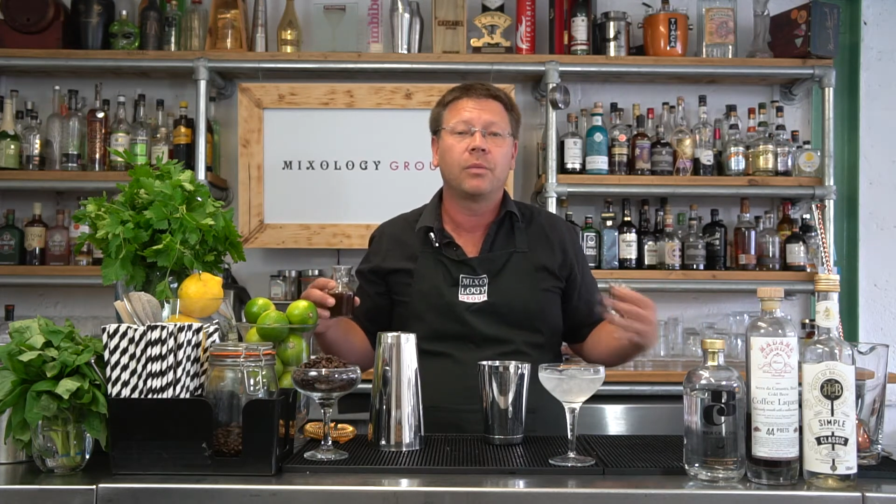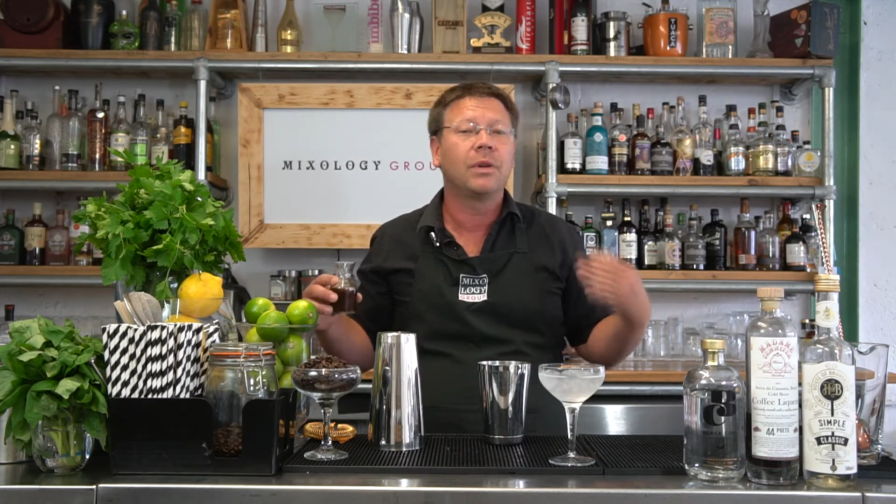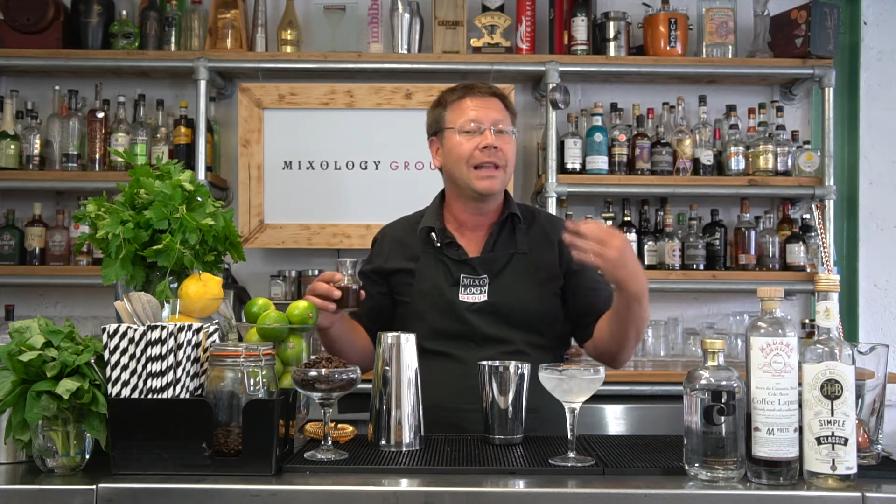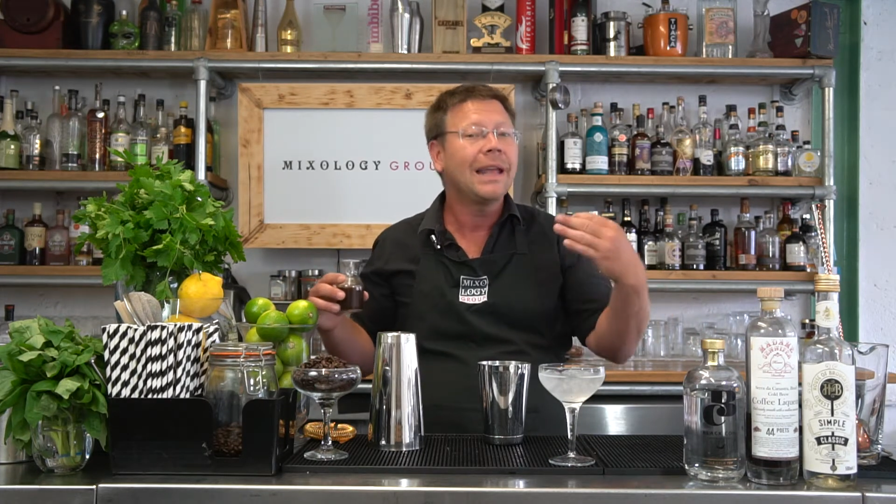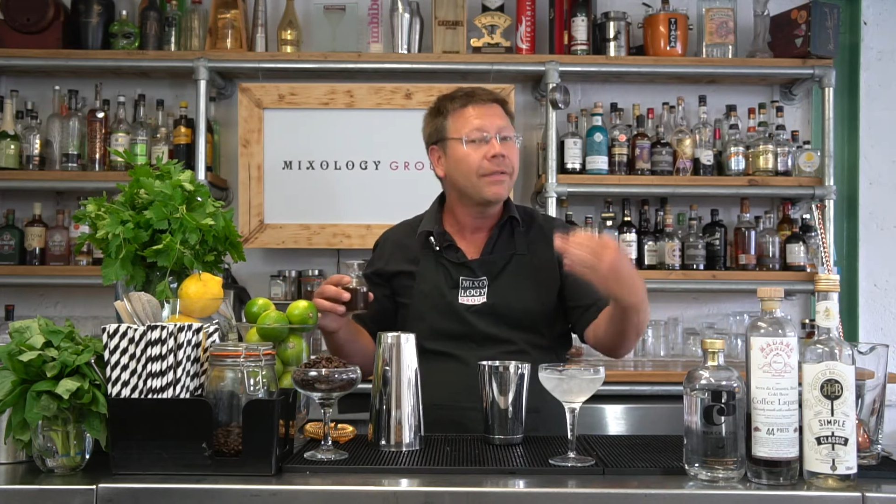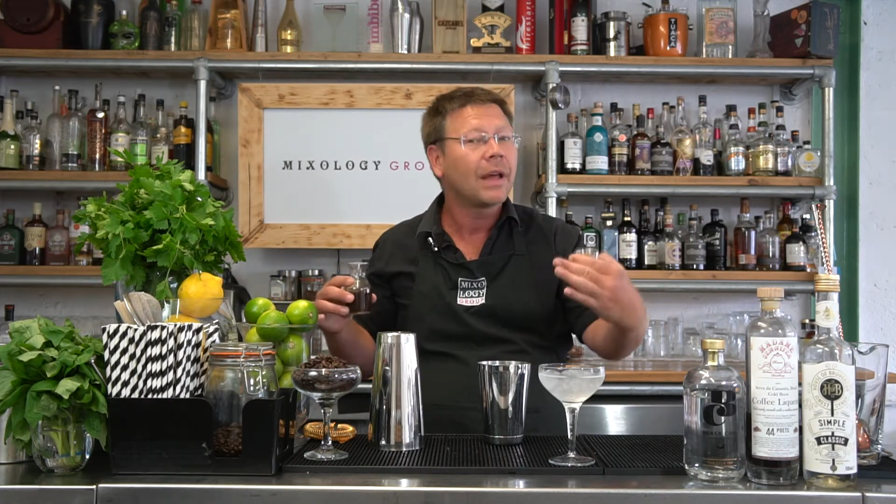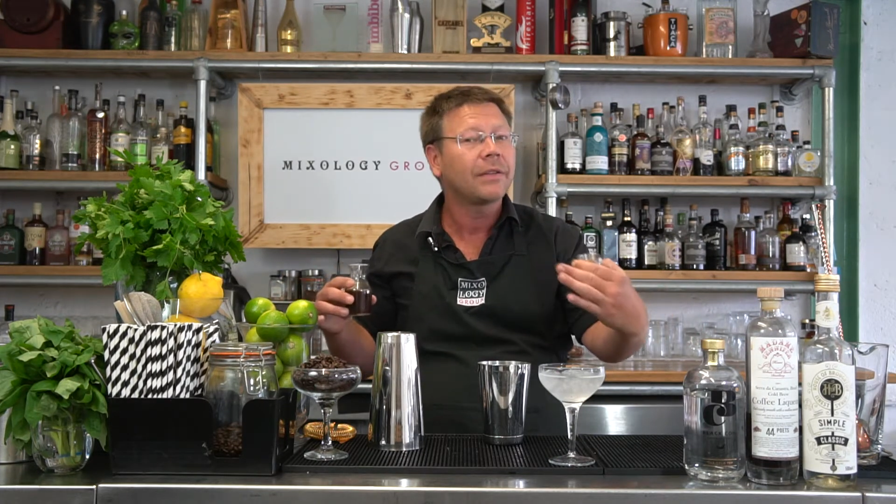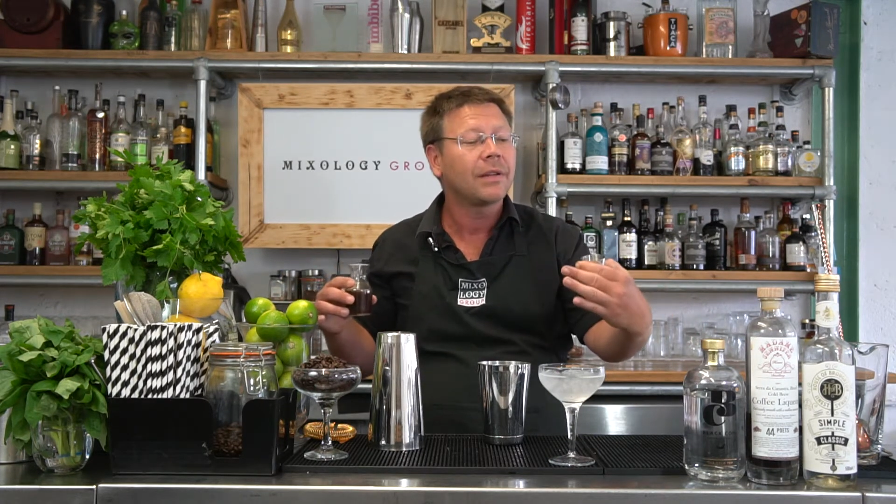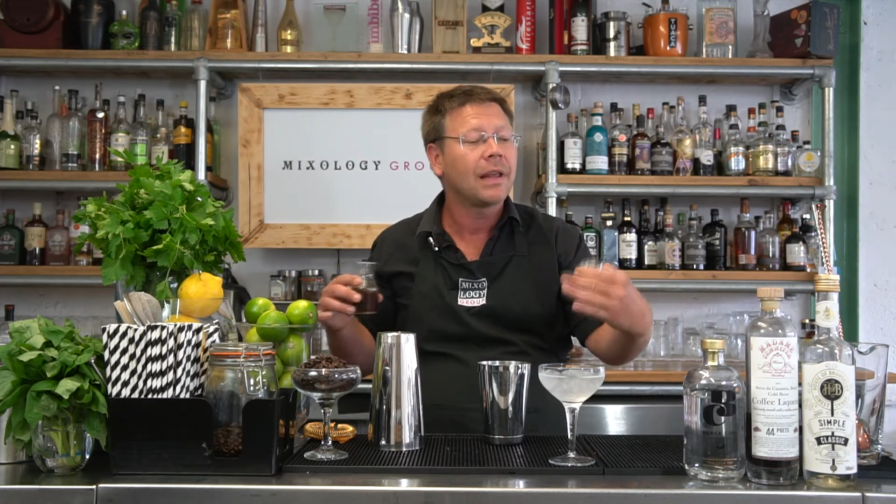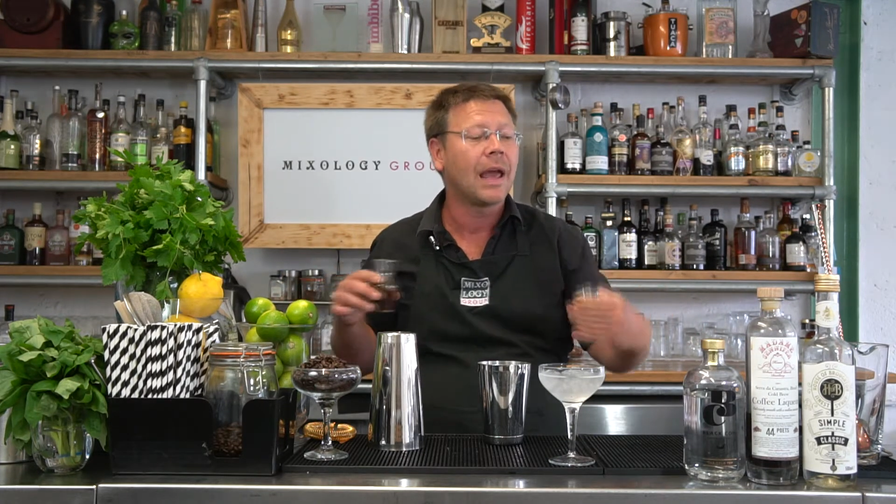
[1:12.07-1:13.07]
So we'll leave
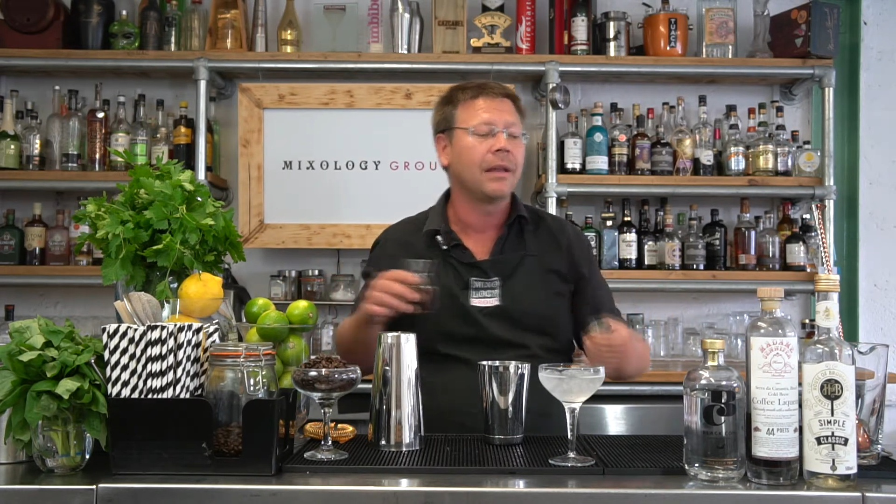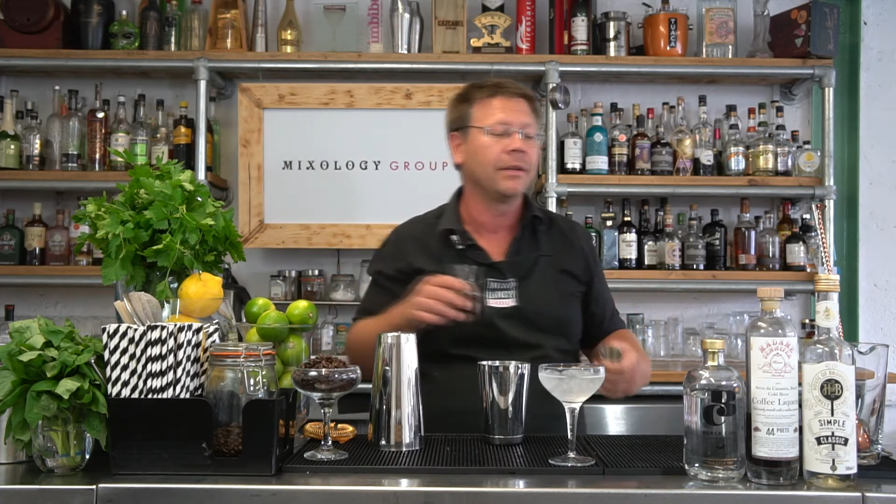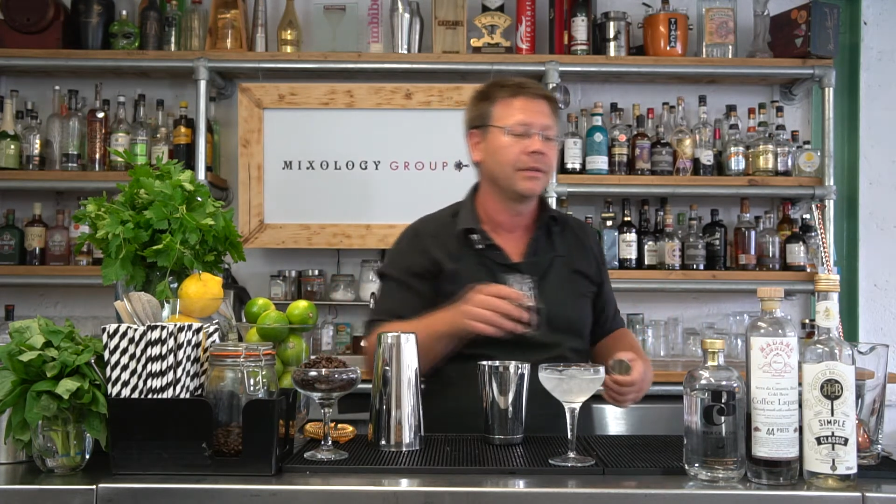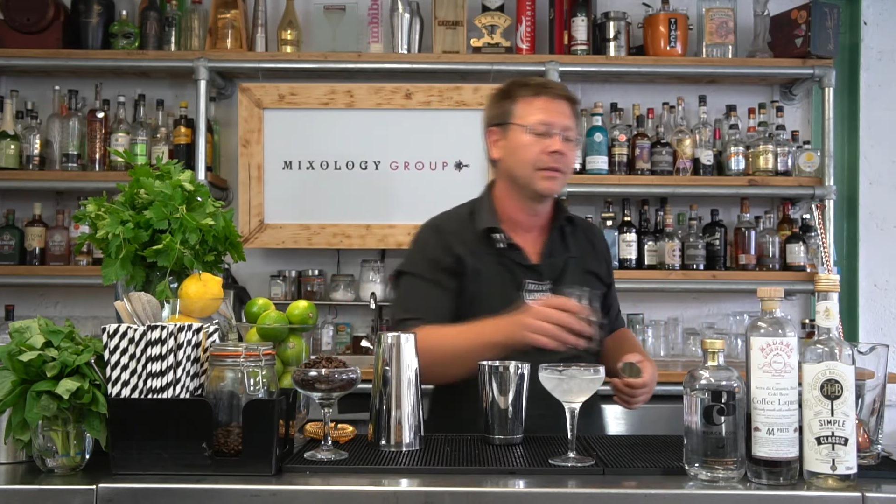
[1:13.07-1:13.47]
that to the end.